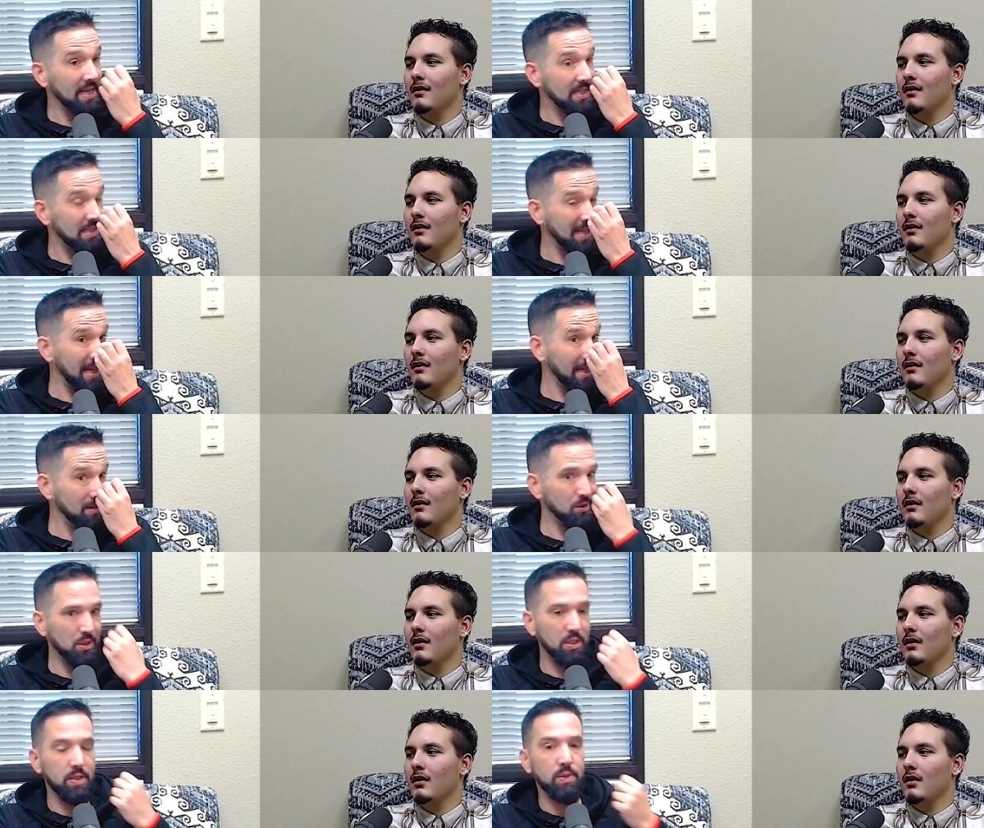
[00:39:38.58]
Speaker 1: as I
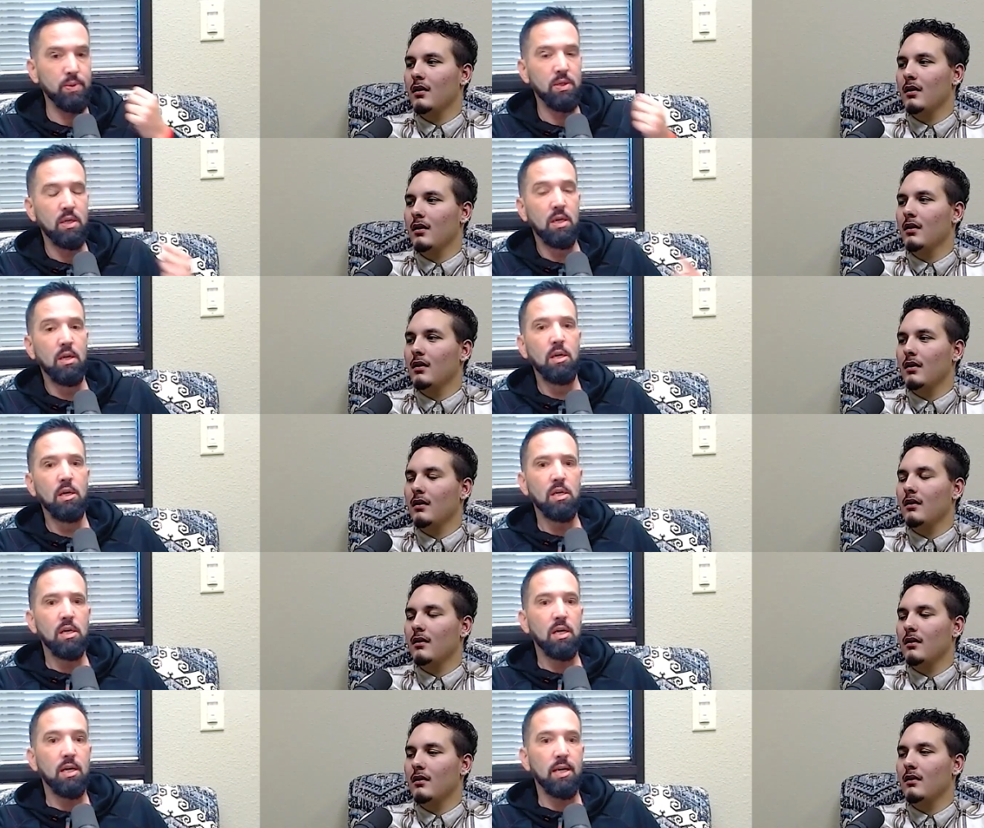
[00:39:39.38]
used to.
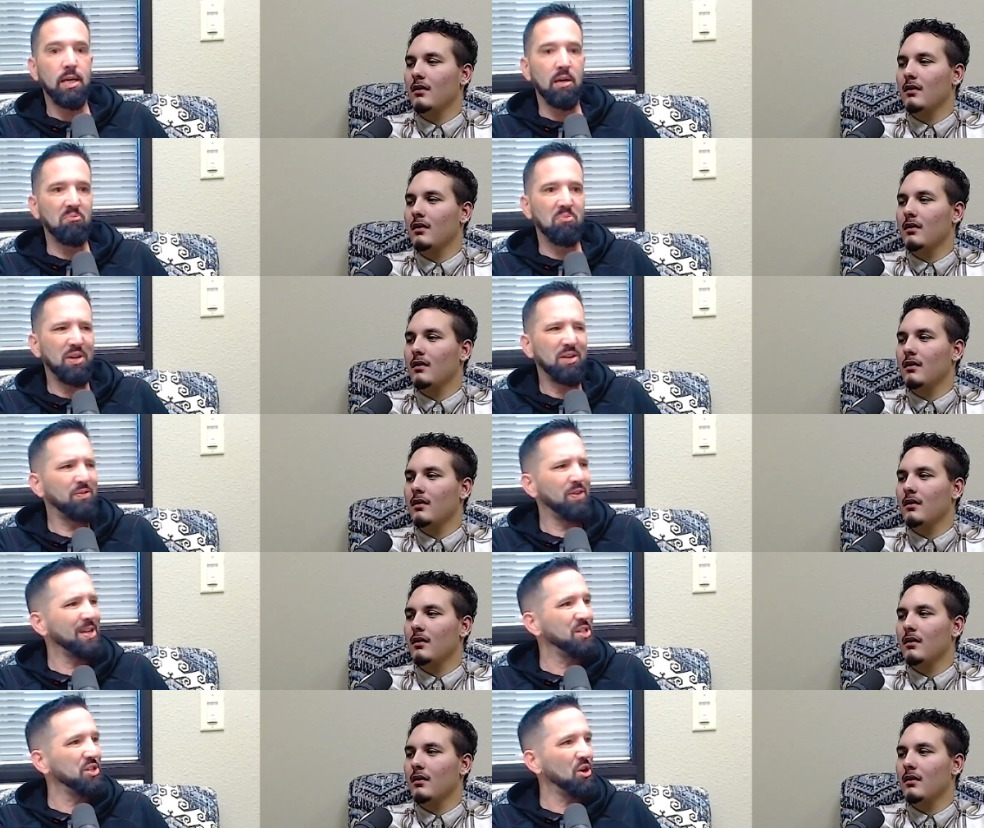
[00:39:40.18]
Um, but
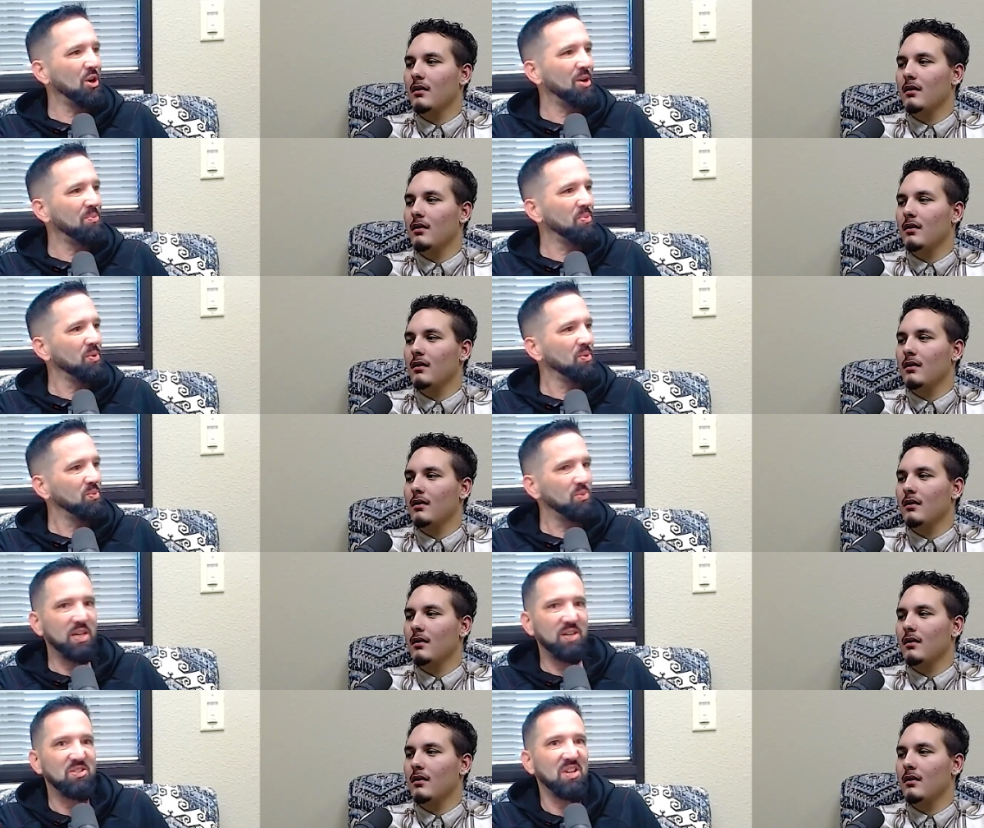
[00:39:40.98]
if I show up,
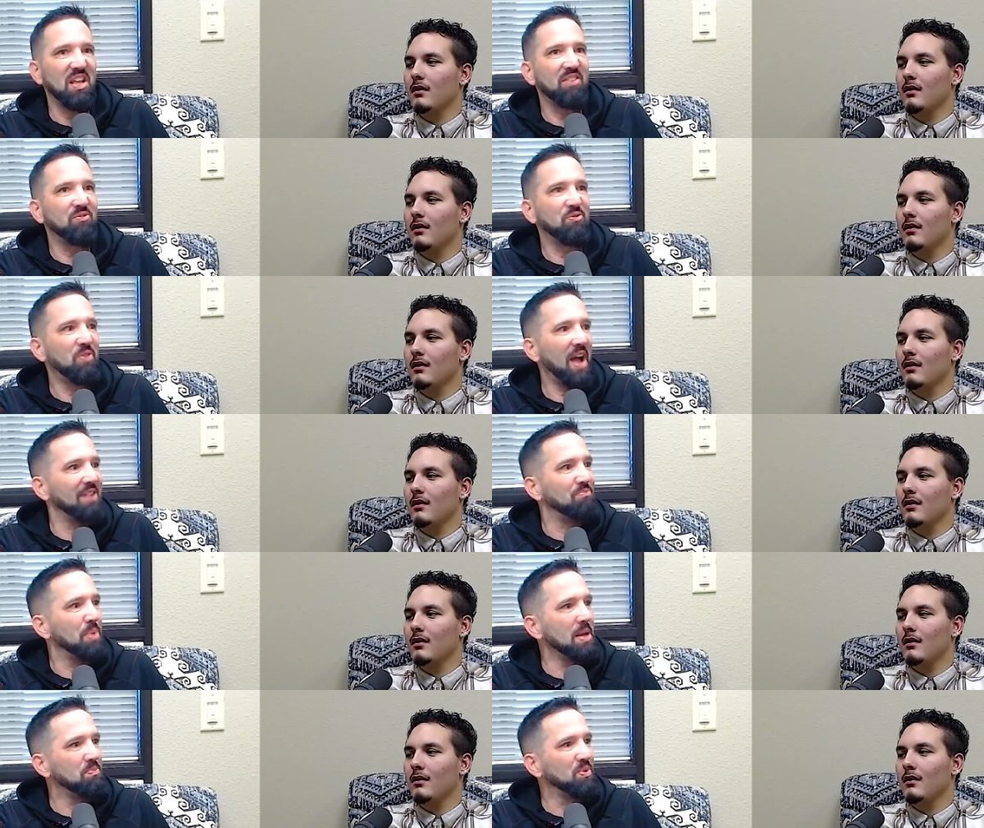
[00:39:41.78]
there's like
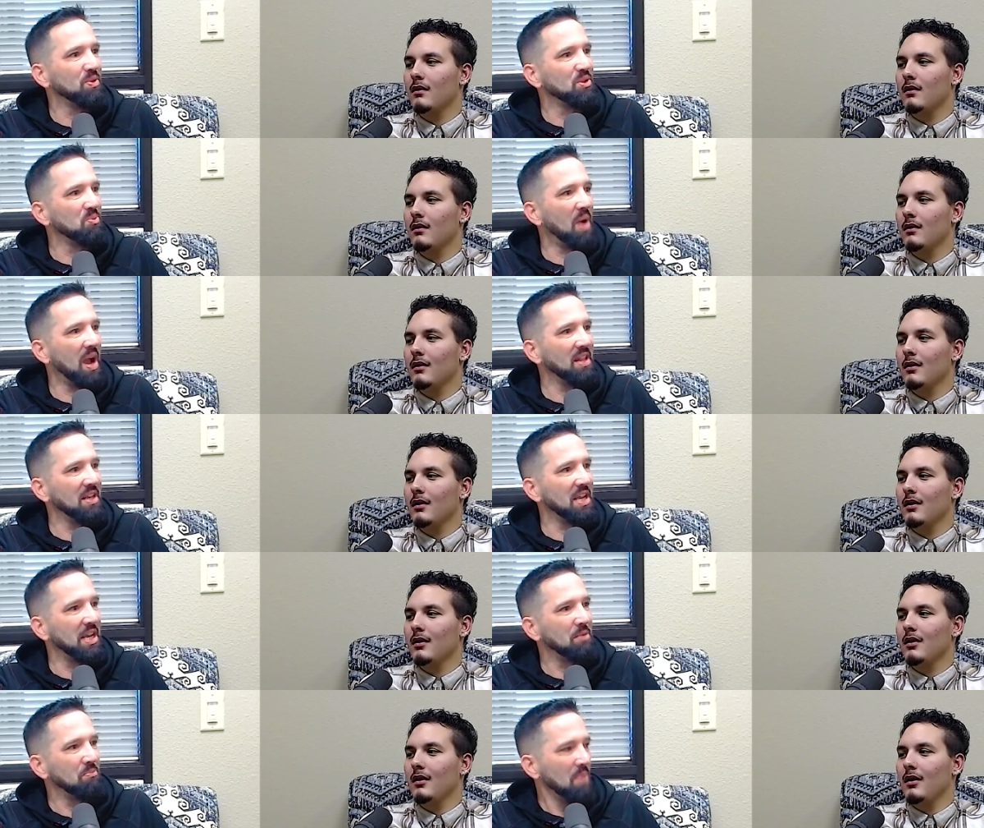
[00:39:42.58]
five people smiling,
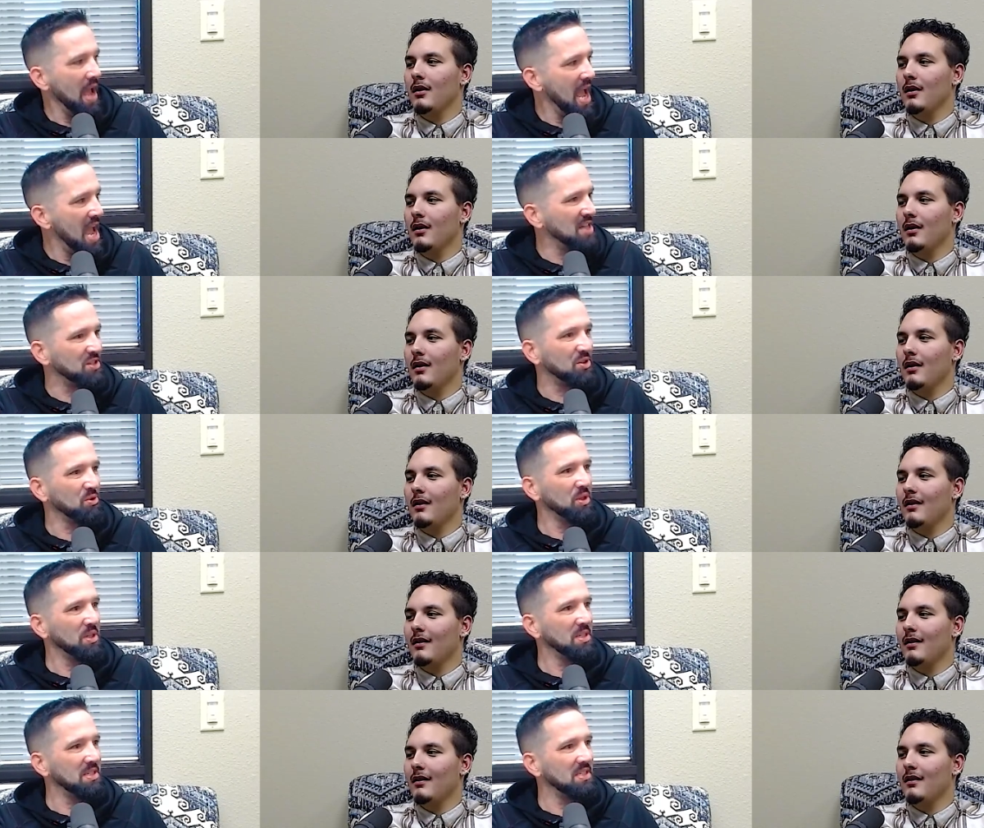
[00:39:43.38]
like, man,
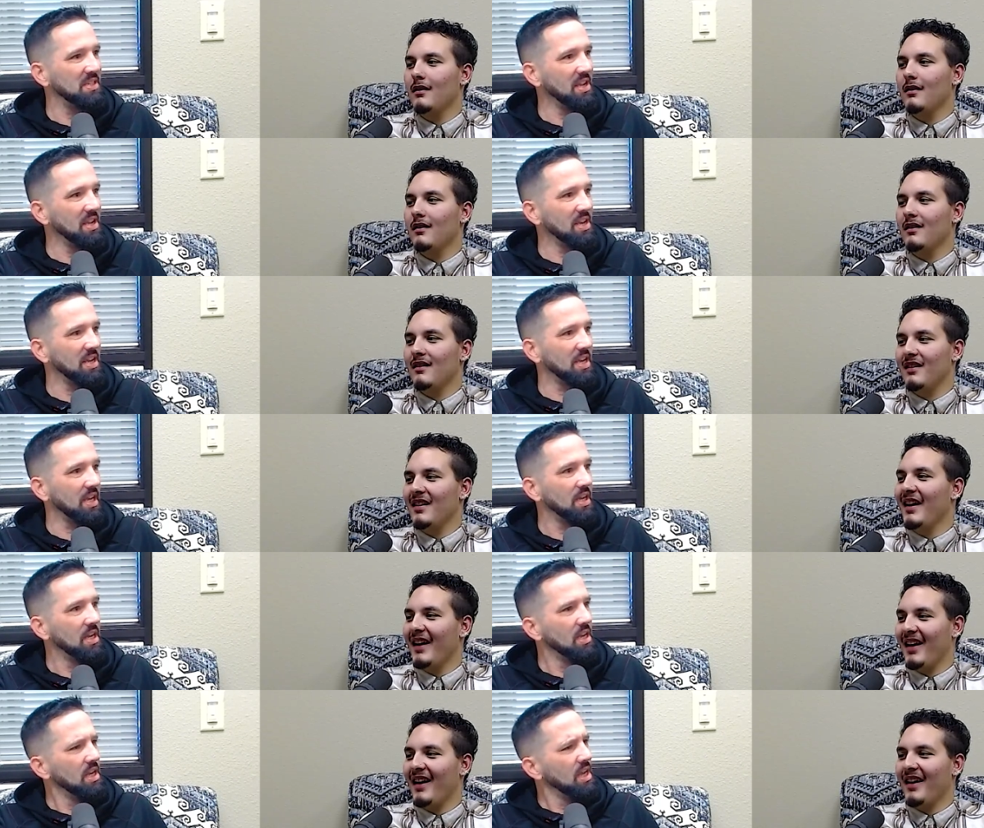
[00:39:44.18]
so good to see you.
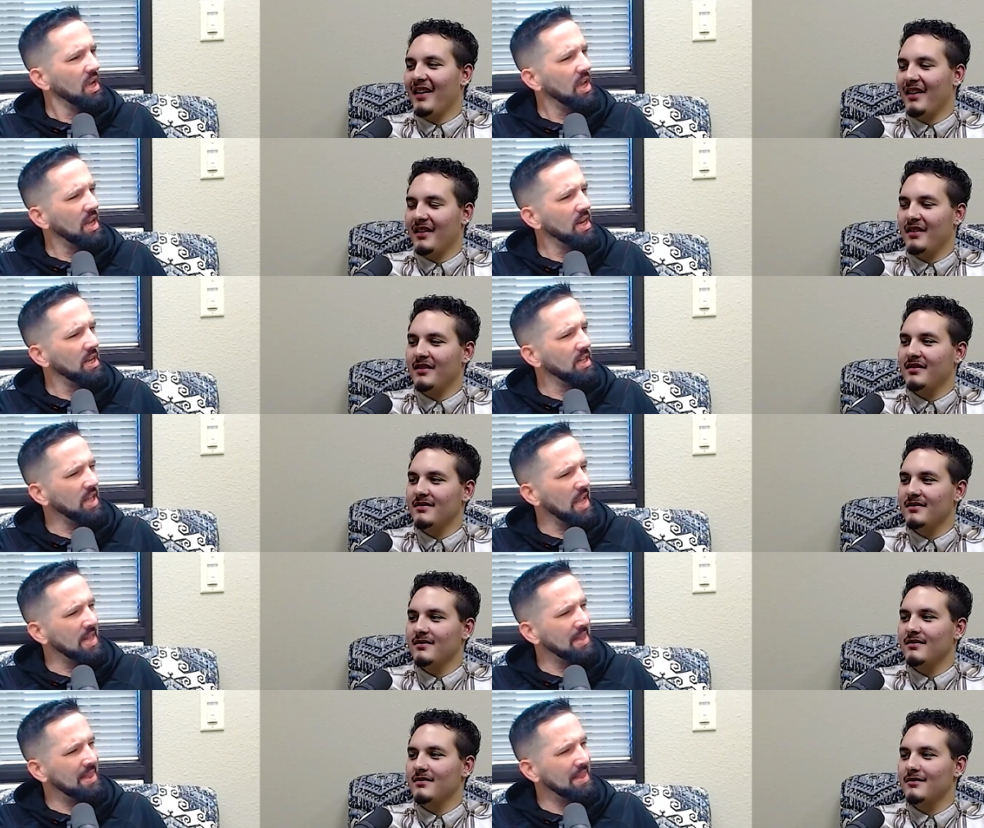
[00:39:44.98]
Yeah. And it,
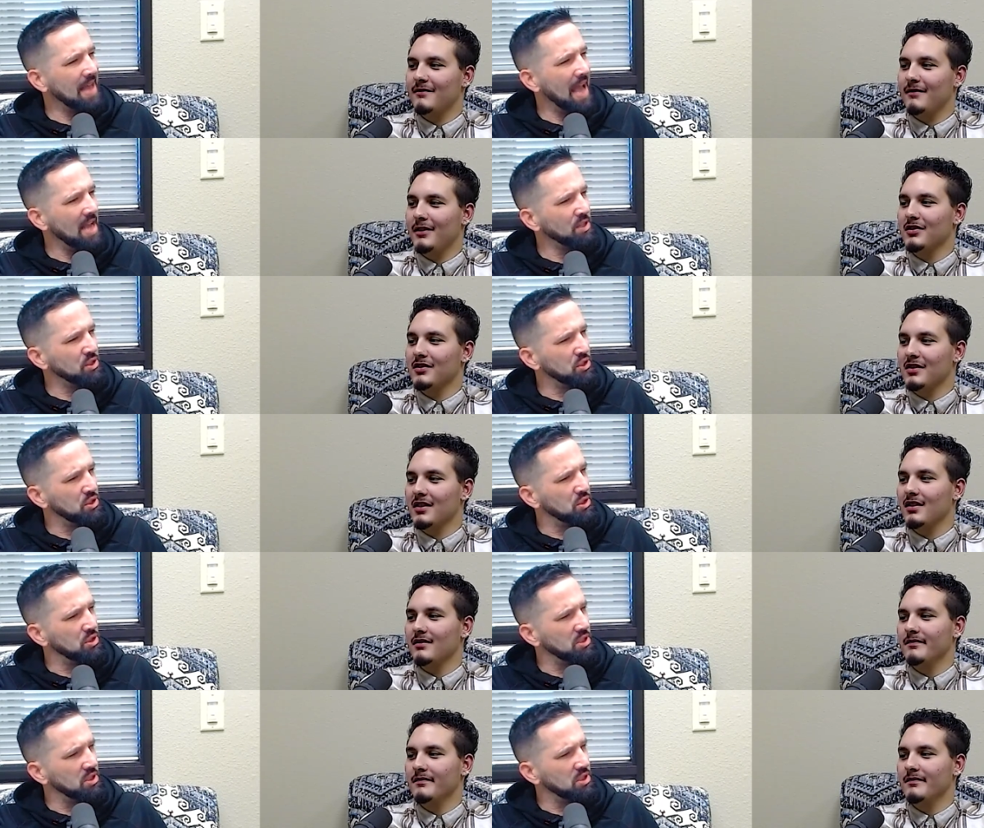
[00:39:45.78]
and that's good.